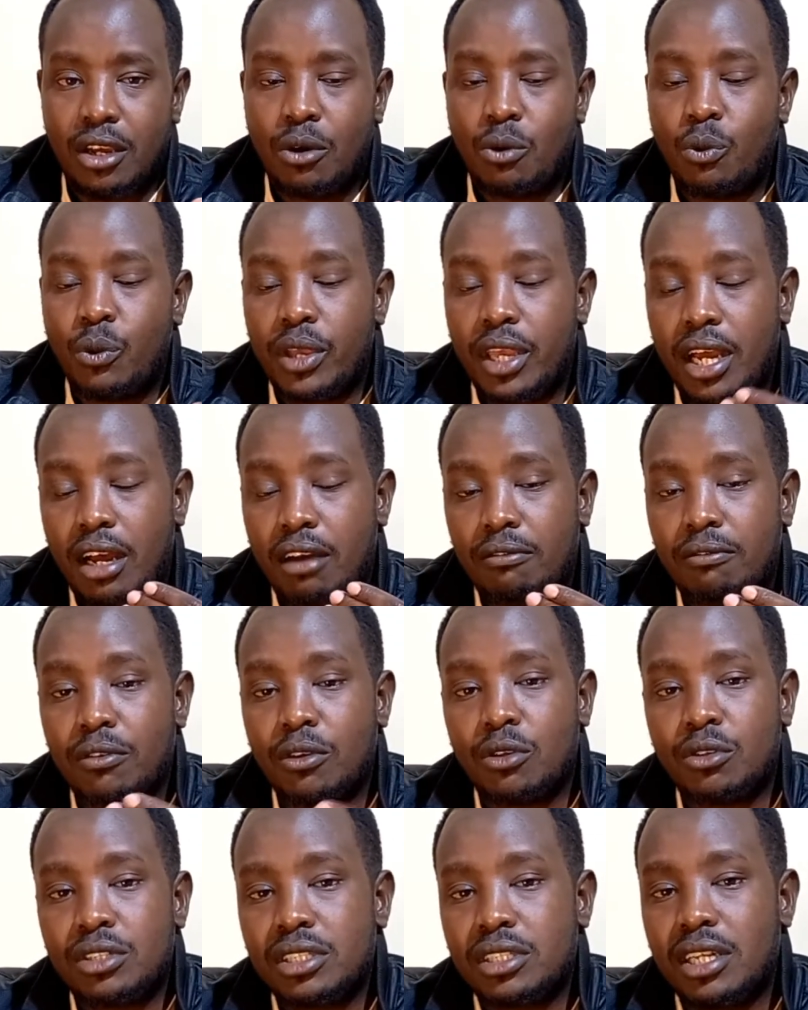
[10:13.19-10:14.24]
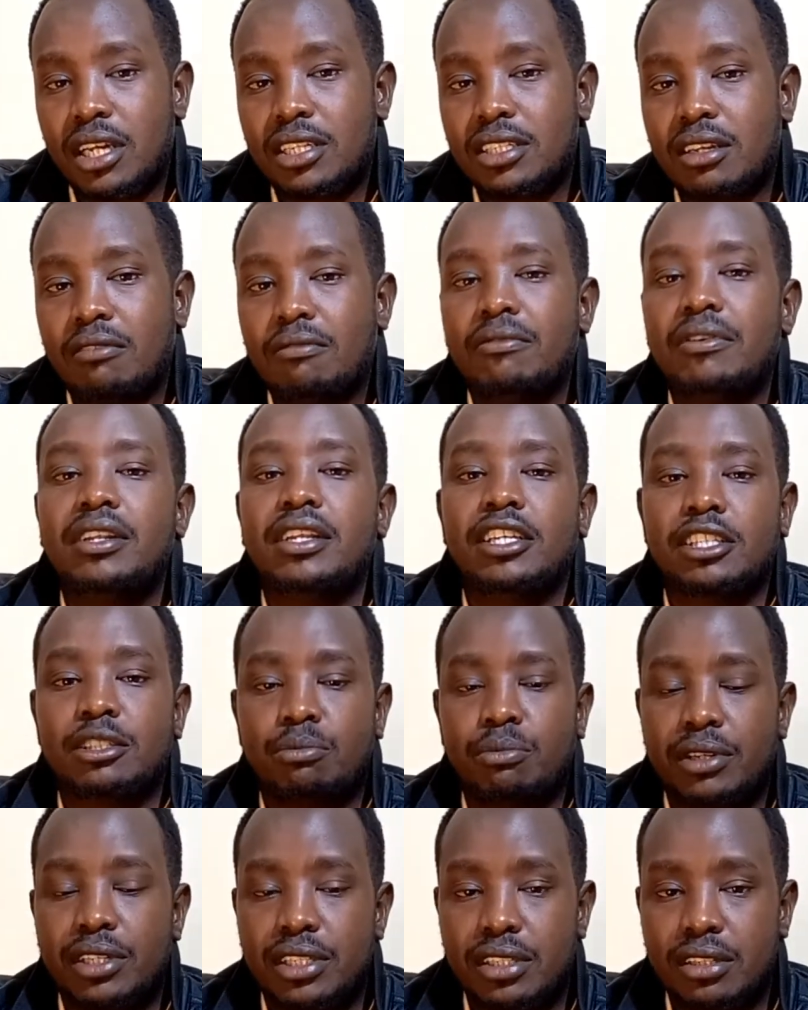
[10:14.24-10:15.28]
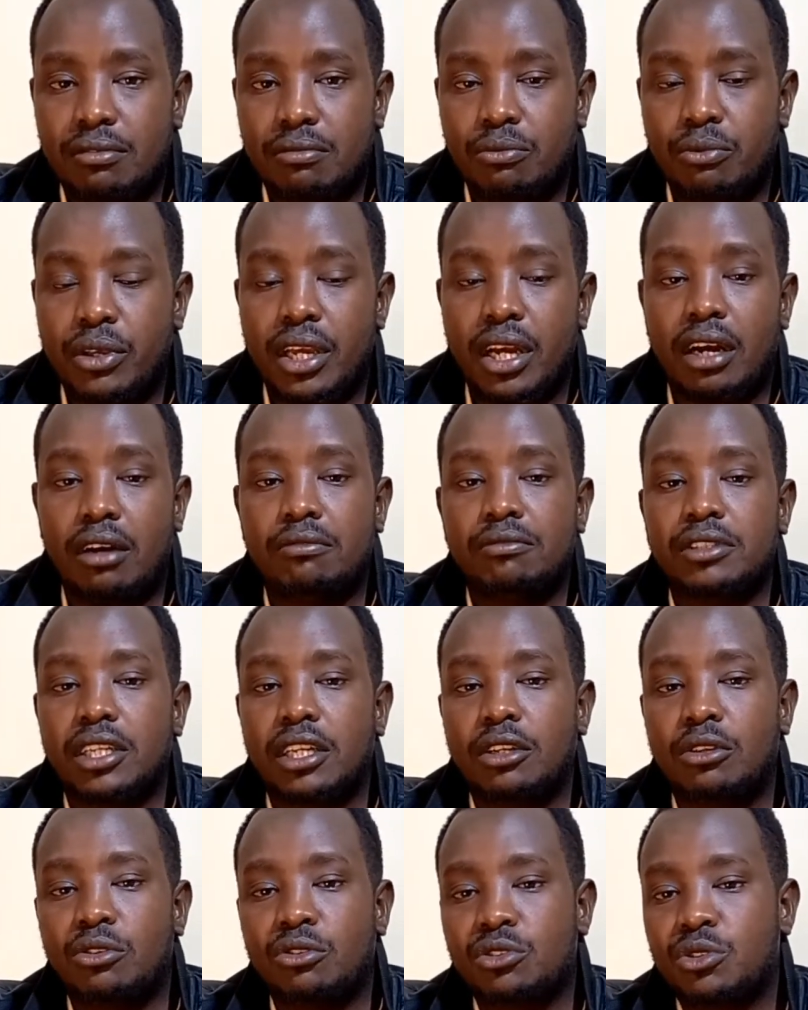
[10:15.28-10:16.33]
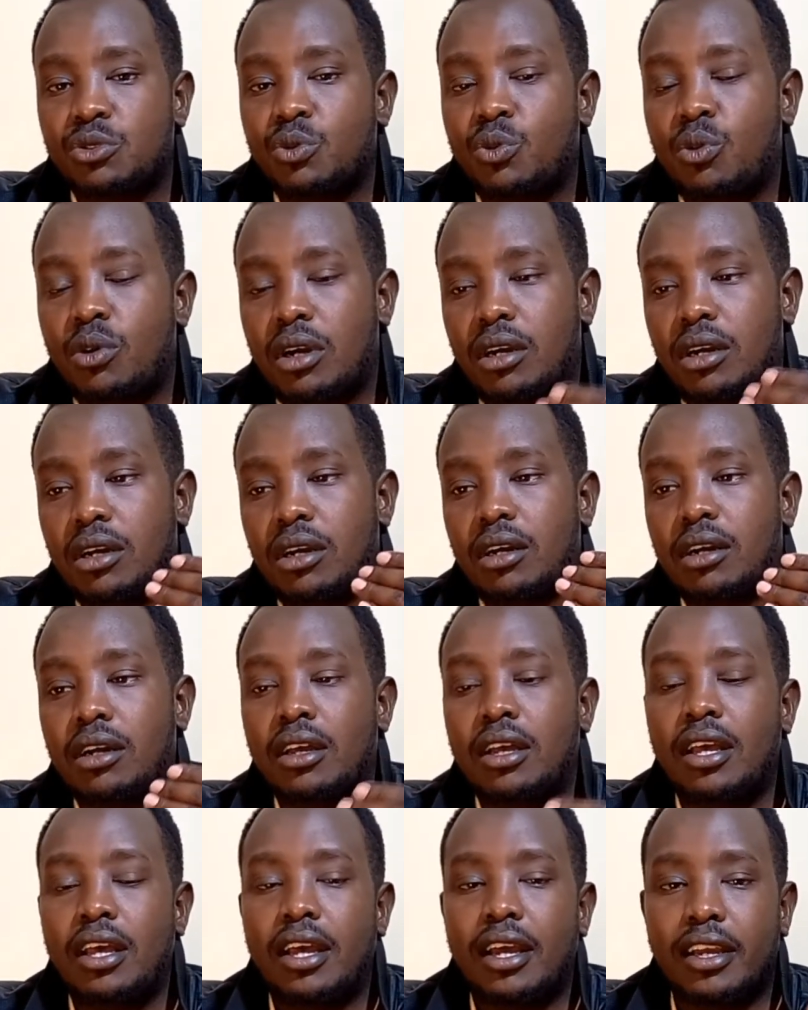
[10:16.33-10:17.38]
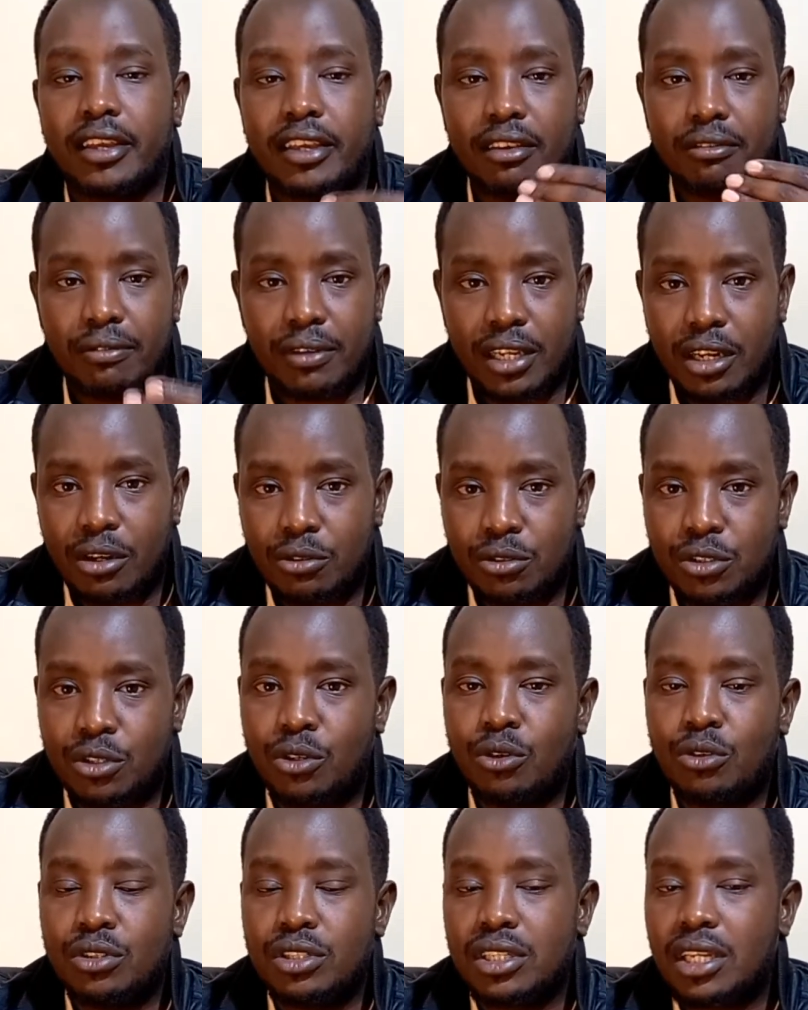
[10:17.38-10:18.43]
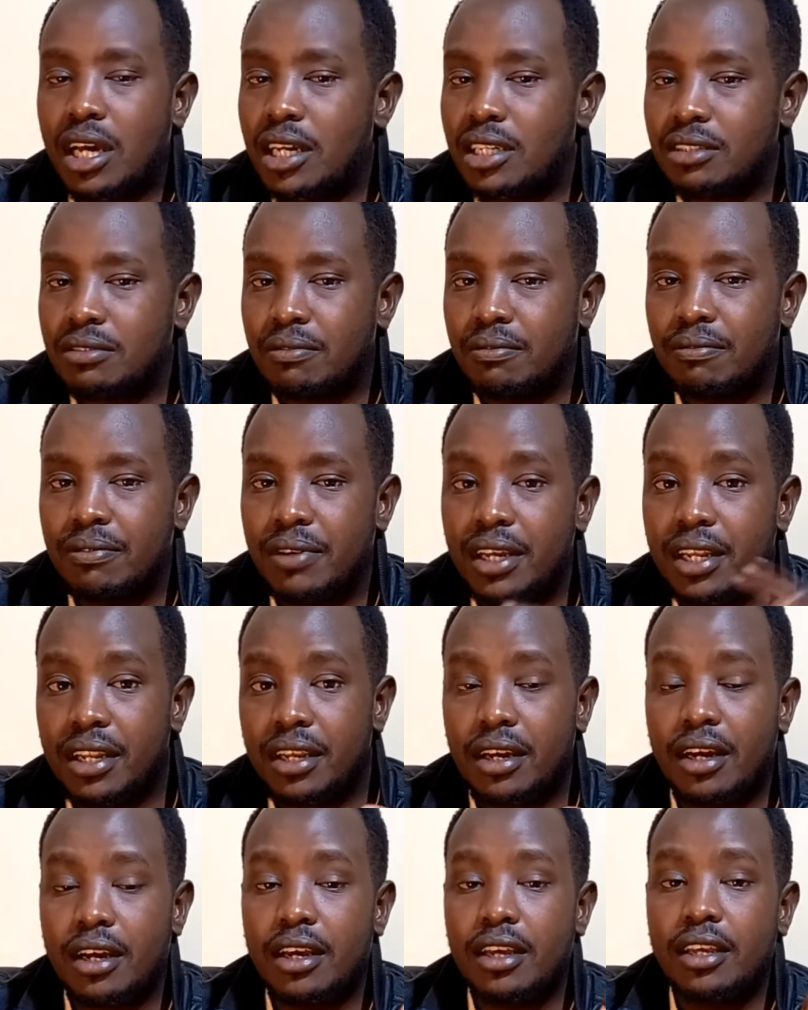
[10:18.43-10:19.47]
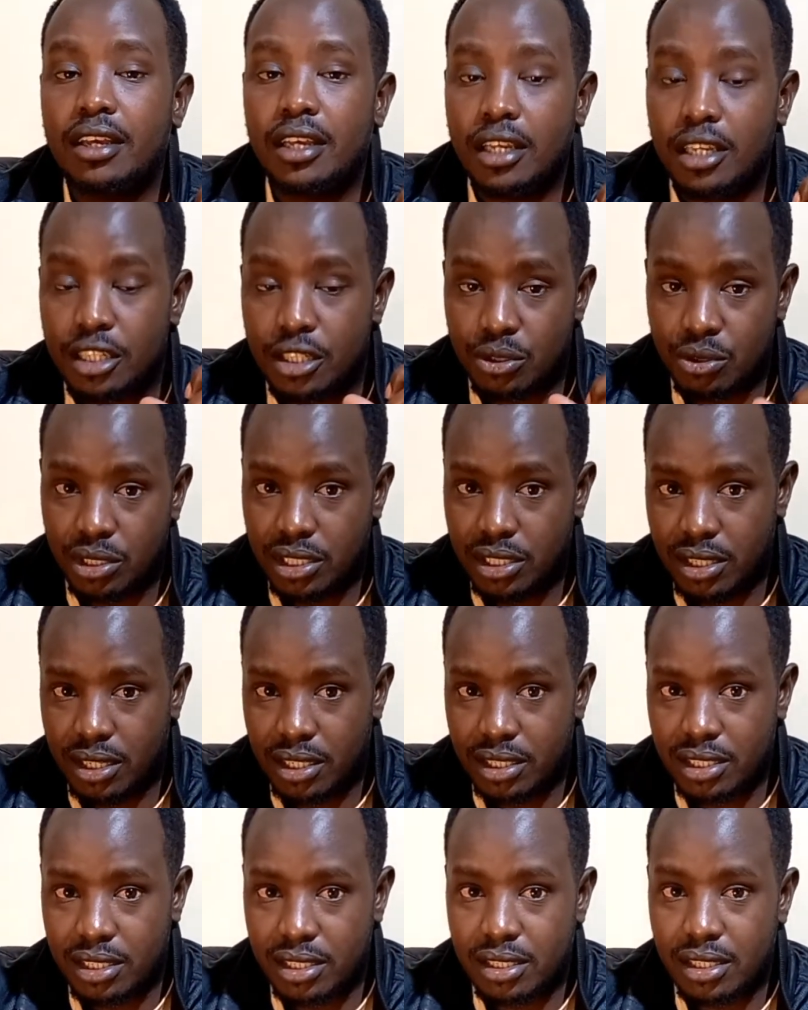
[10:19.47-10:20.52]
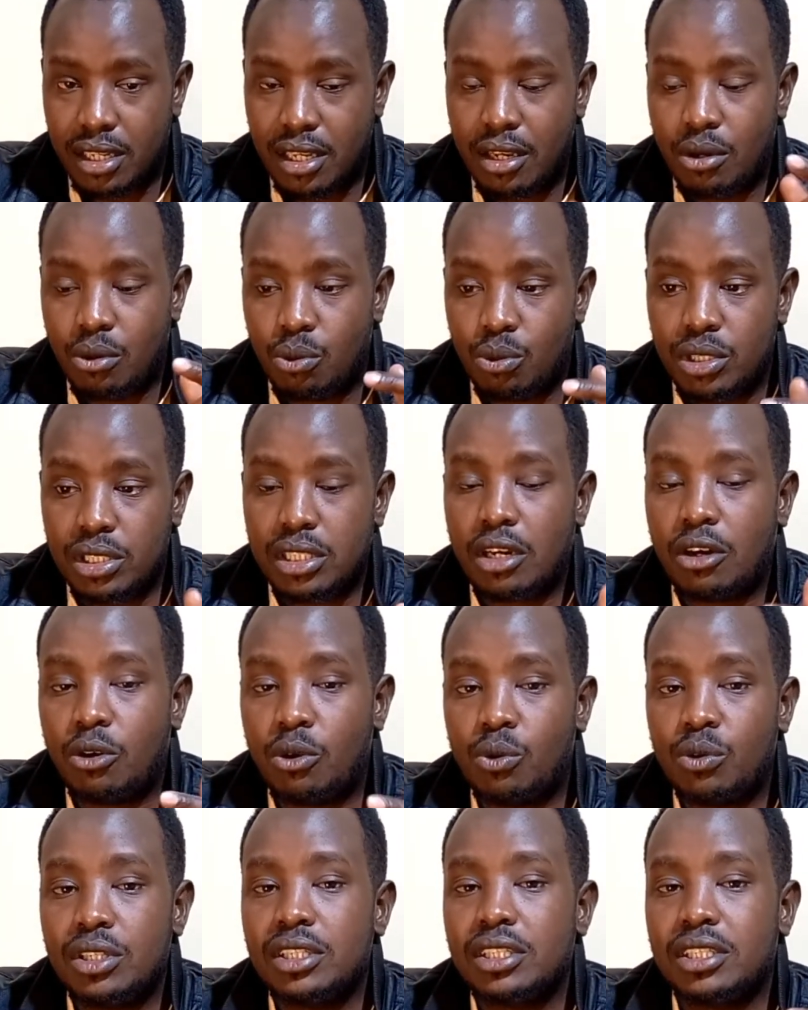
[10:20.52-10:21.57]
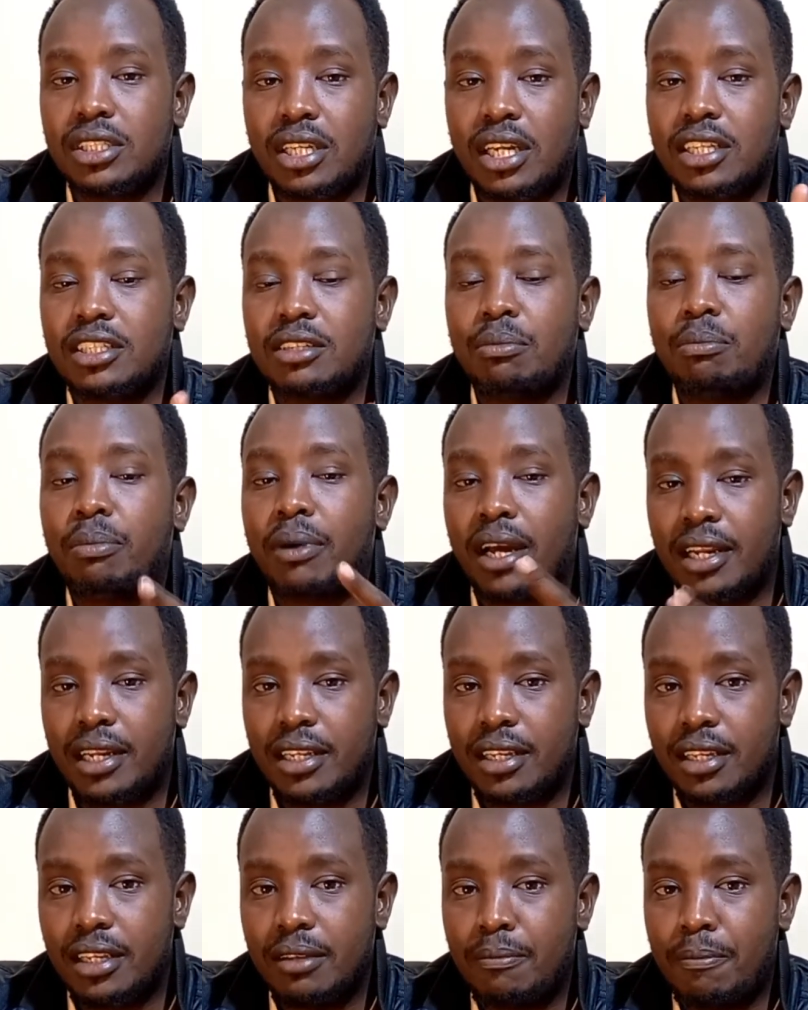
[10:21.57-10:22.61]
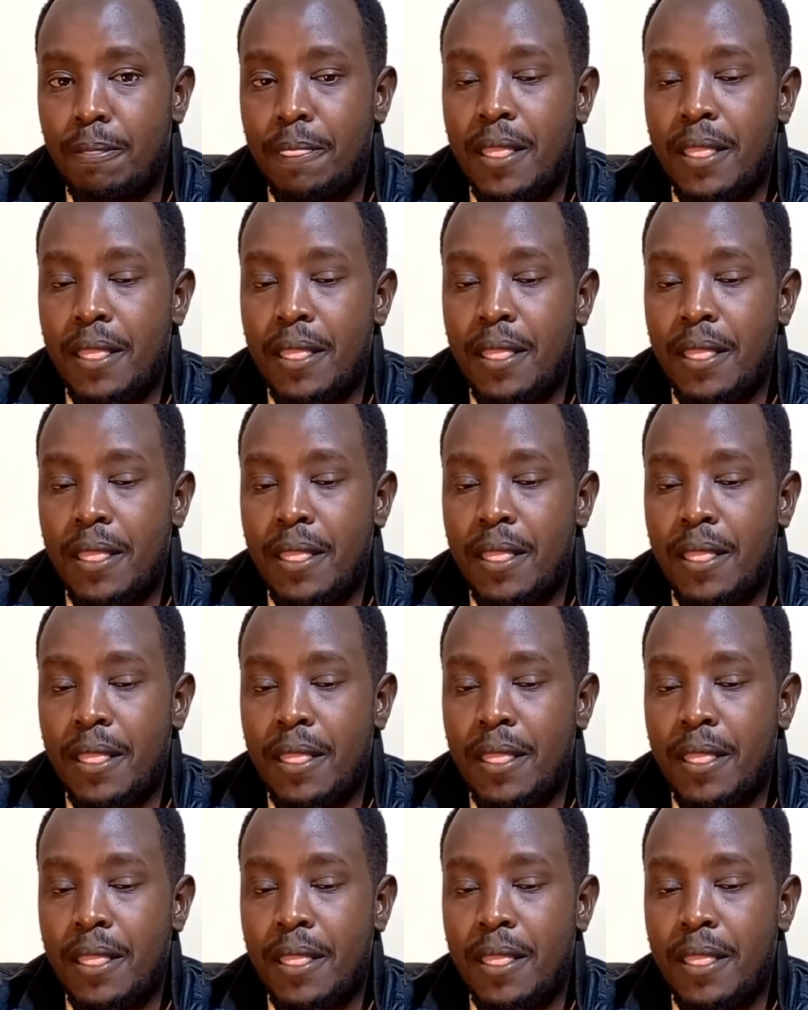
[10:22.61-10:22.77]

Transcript: We have loans that are very expensive. We have Shylocks who are giving out loans at very high interest rates, which are always charged per day.